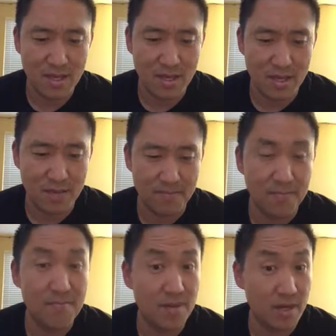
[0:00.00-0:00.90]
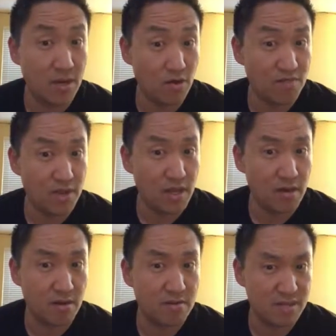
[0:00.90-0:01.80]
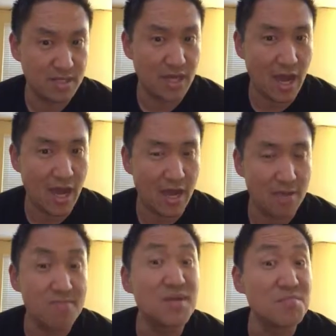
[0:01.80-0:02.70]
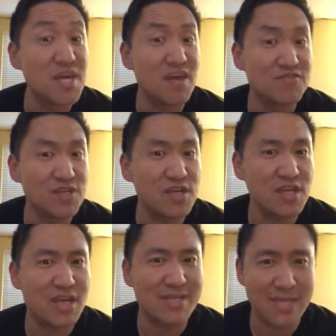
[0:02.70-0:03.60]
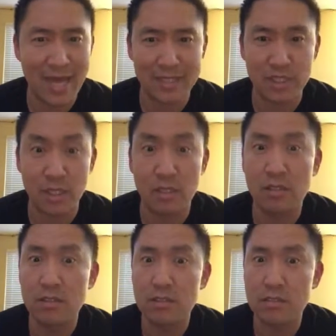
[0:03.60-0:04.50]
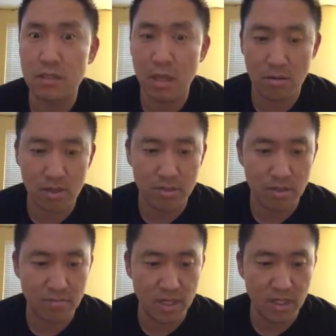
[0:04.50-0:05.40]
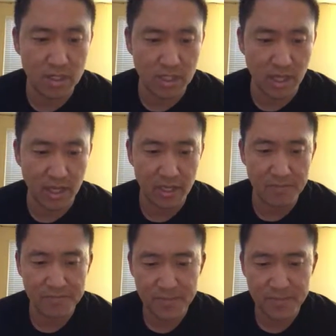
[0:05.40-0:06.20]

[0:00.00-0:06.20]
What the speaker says: But over here, the sky, the BFG, is catching scary dream, it looks like.